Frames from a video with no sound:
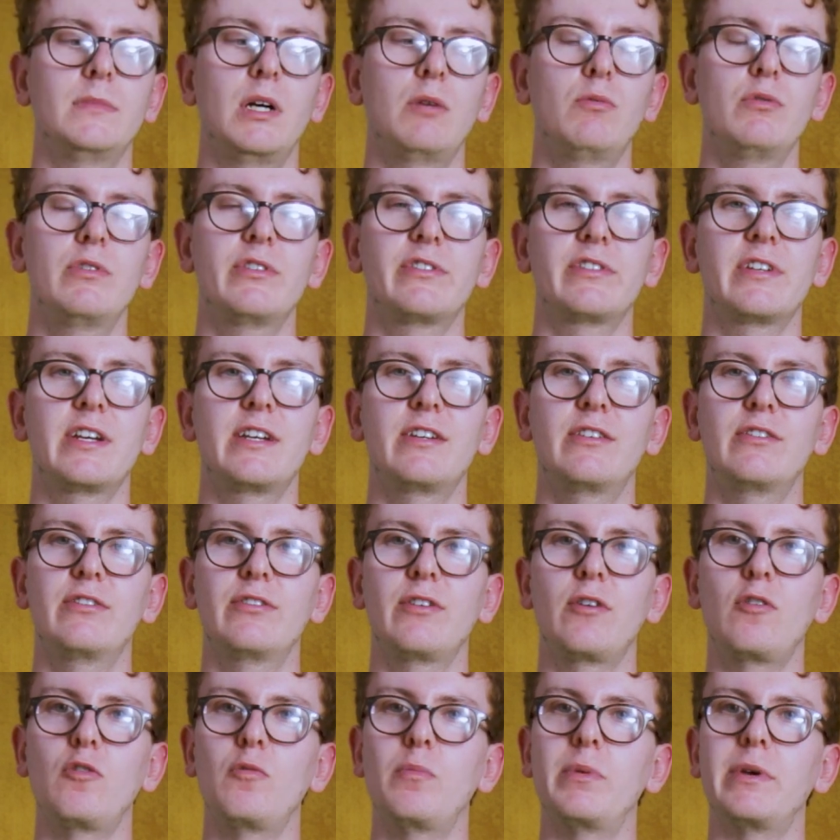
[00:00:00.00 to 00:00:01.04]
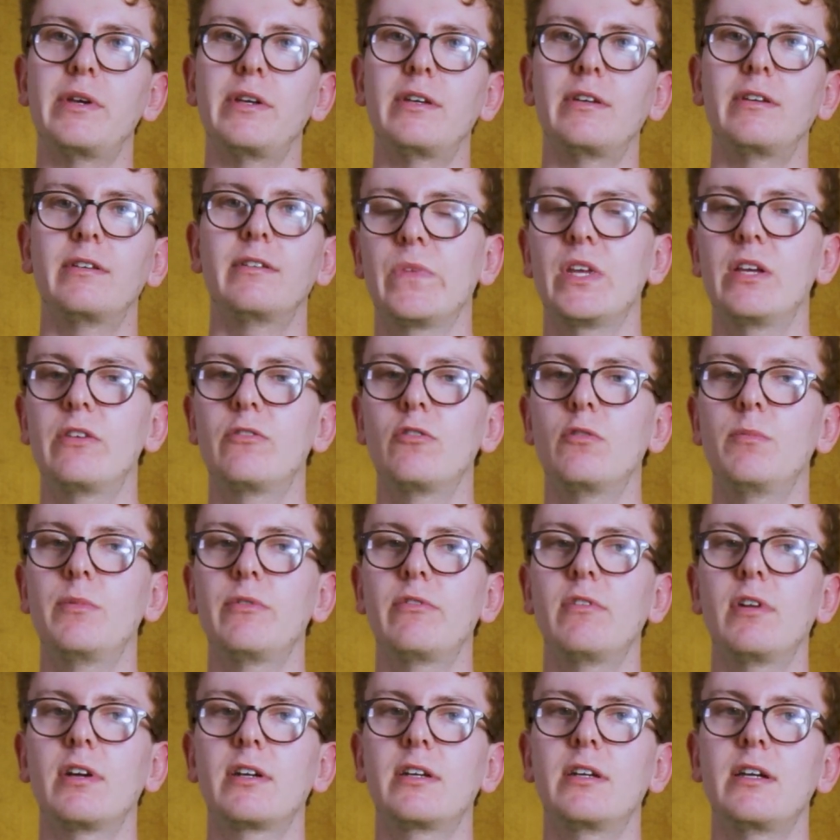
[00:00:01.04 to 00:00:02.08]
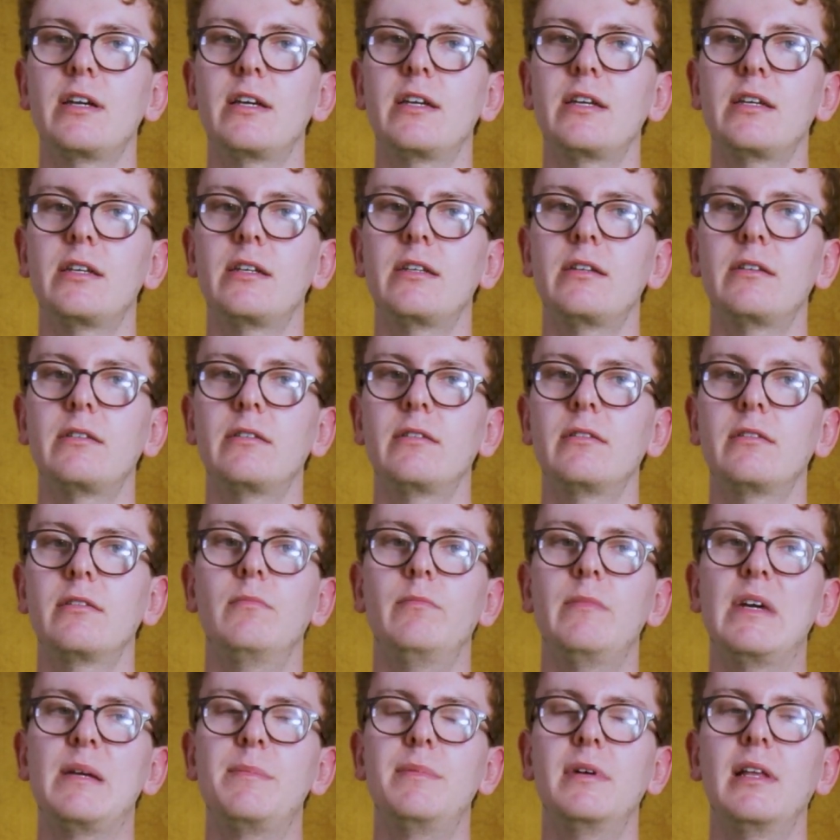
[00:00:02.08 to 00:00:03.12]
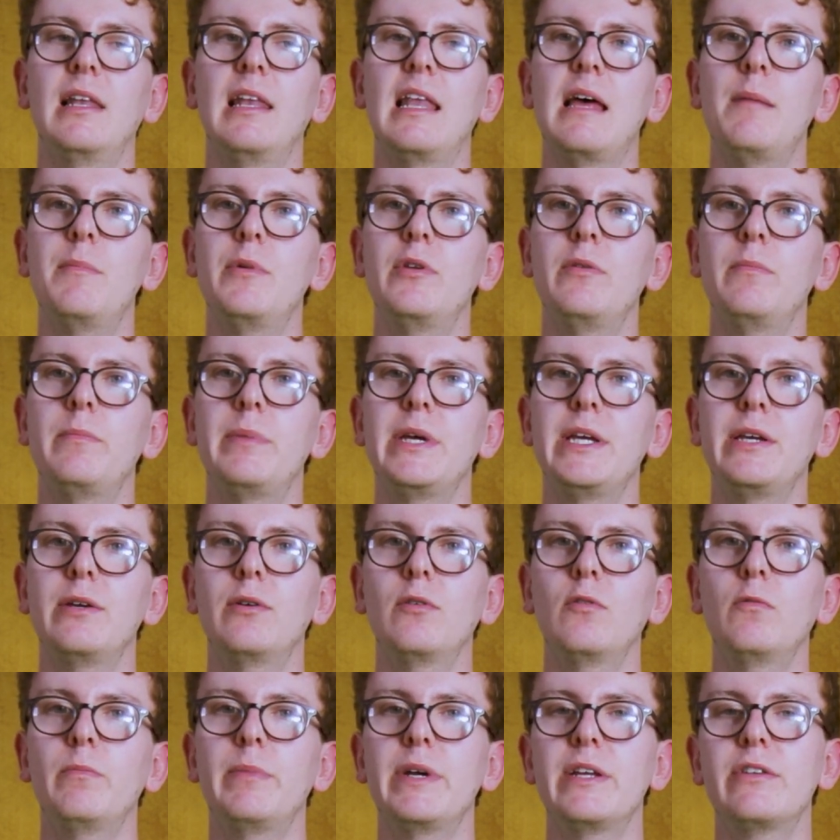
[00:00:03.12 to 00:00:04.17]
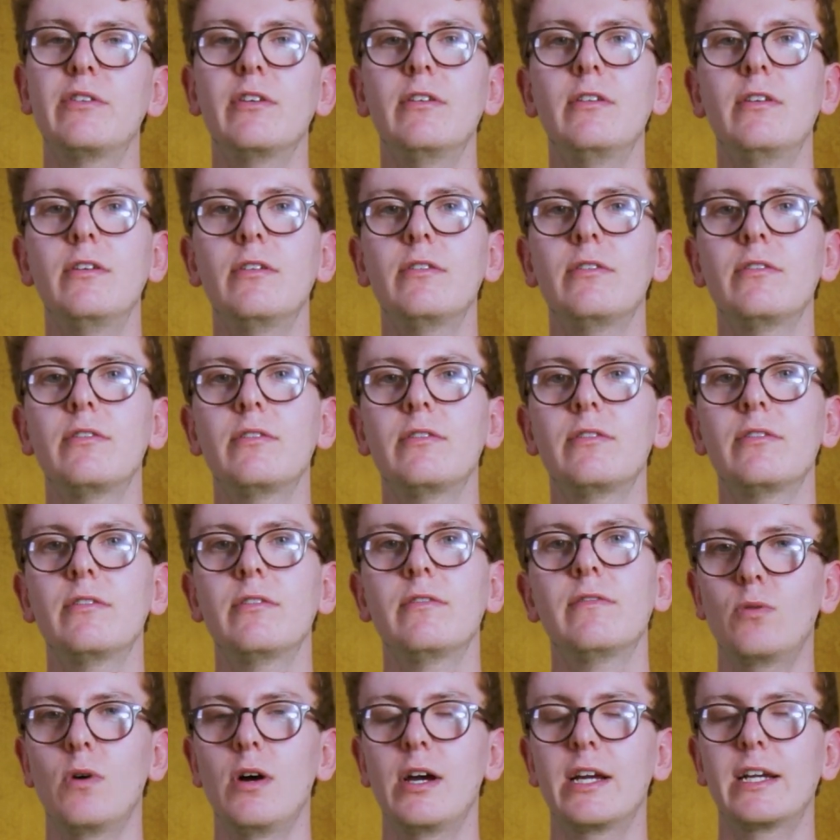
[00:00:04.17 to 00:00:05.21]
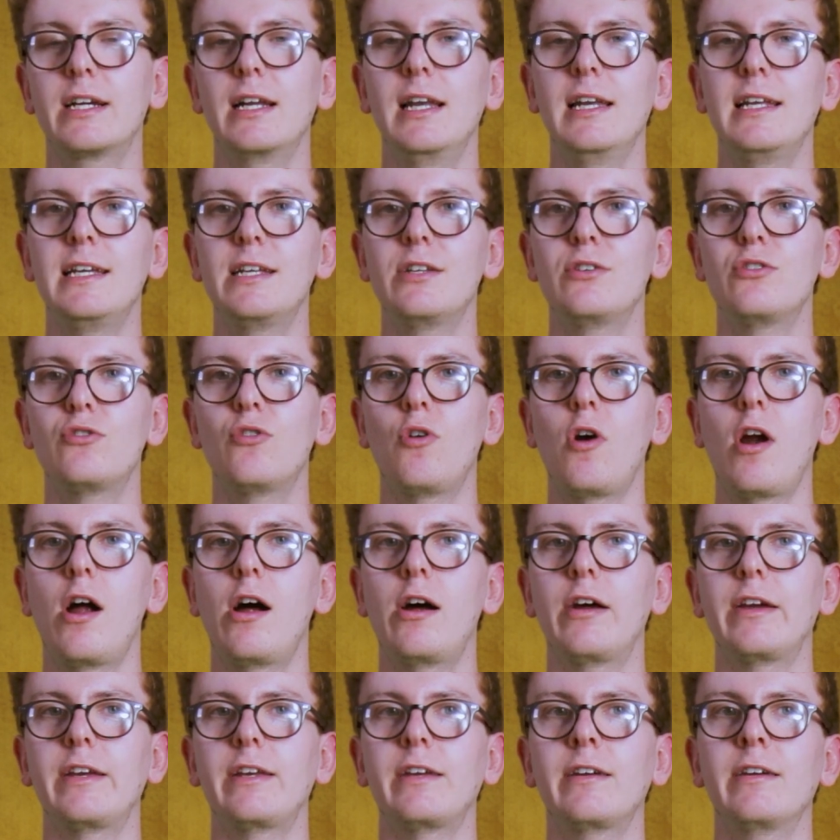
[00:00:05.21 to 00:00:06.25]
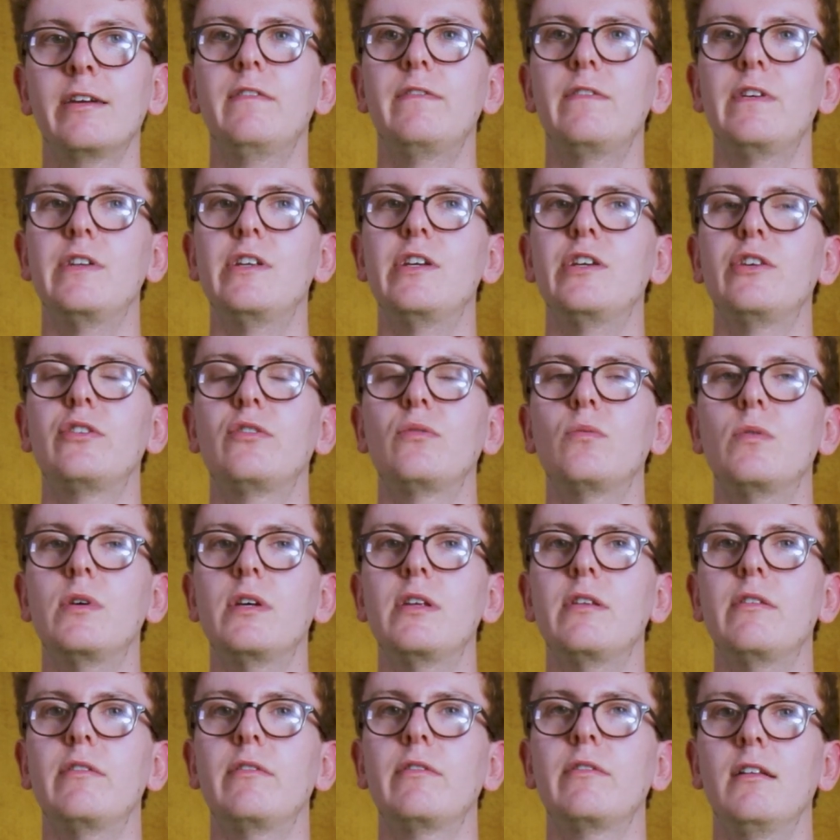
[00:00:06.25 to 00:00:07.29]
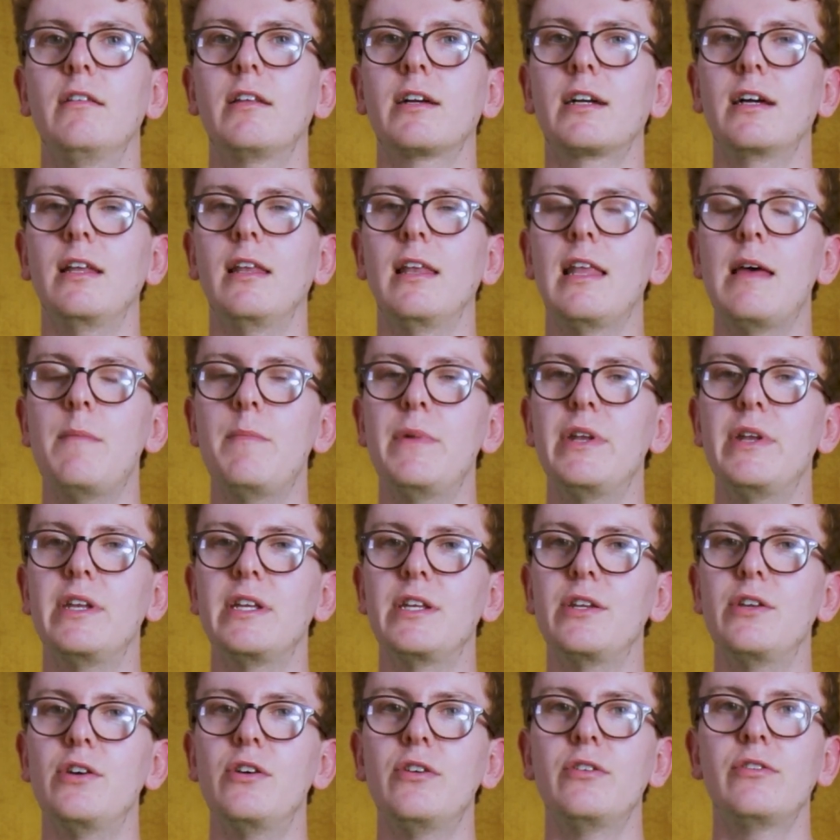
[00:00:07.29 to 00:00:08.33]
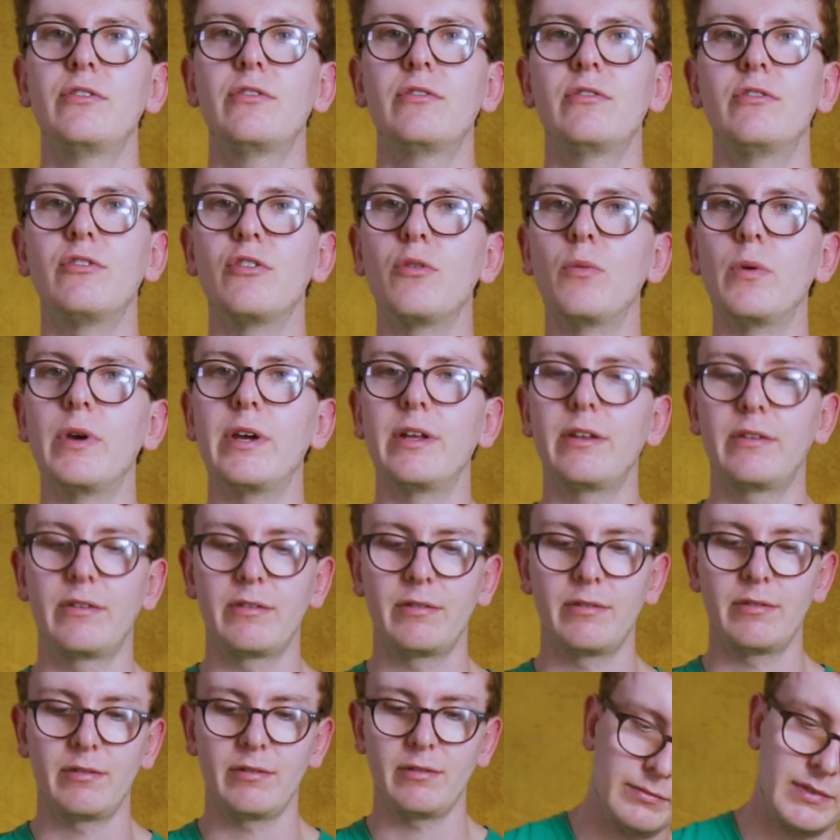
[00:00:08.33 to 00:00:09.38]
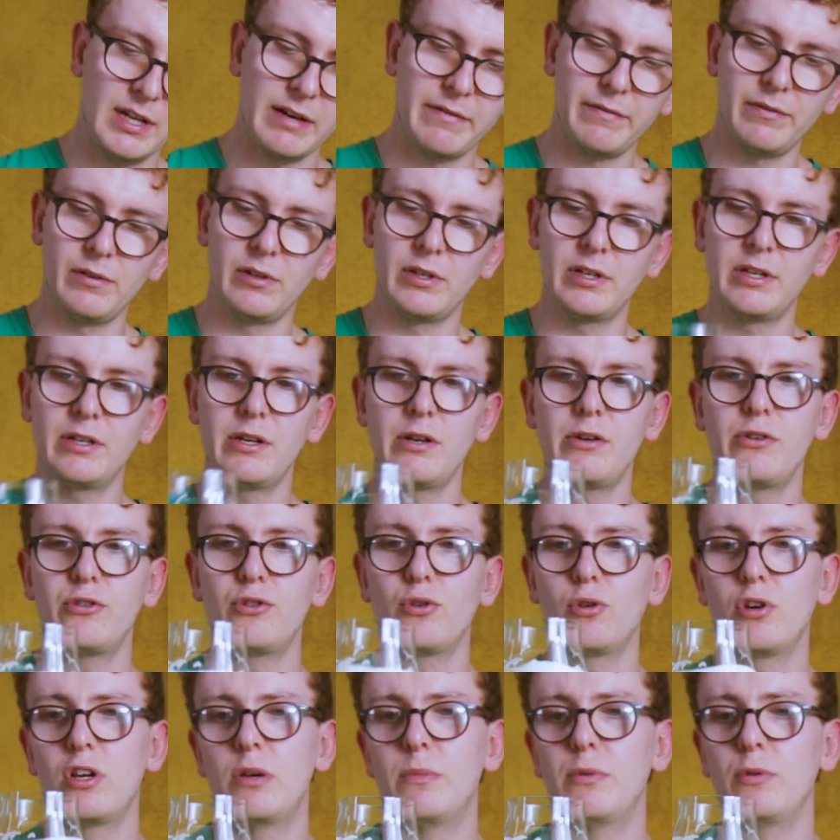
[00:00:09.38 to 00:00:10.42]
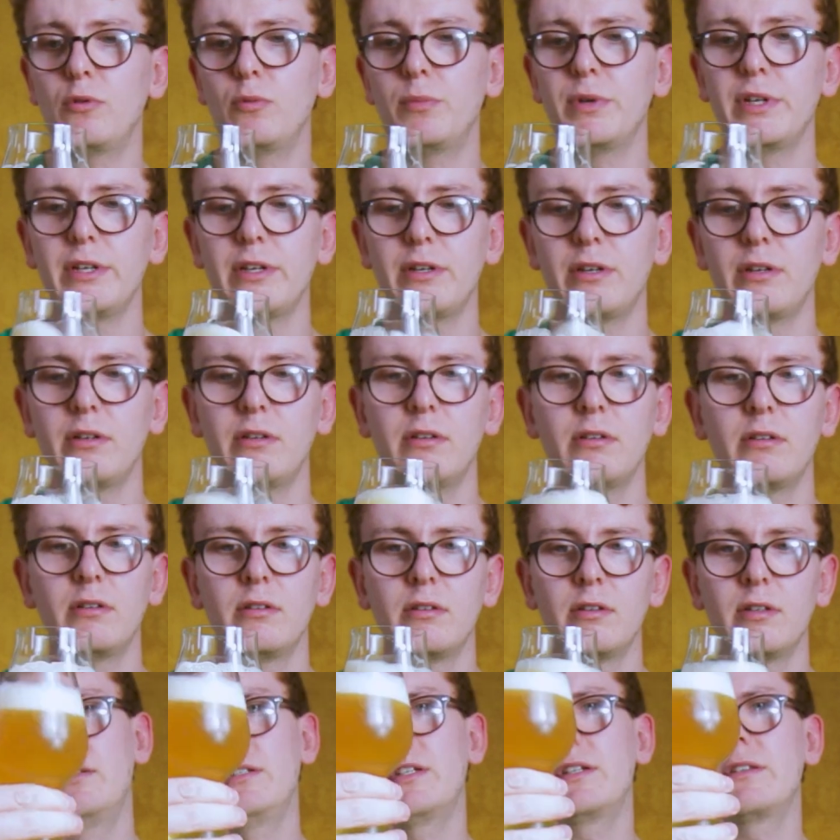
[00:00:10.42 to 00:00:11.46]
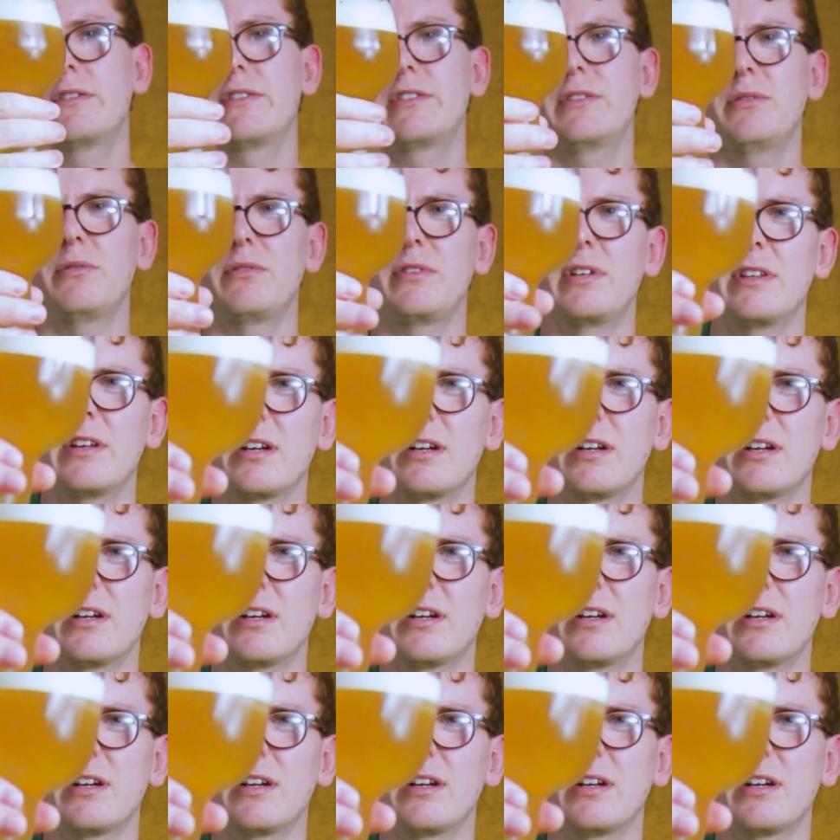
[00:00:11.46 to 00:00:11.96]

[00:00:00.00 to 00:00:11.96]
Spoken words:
I wouldn't say soapy. It's almost like maybe a lemon peel bitterness. Quite a clean, dry finish with like a lemoniness to it. Definitely an enjoyable beer. Still see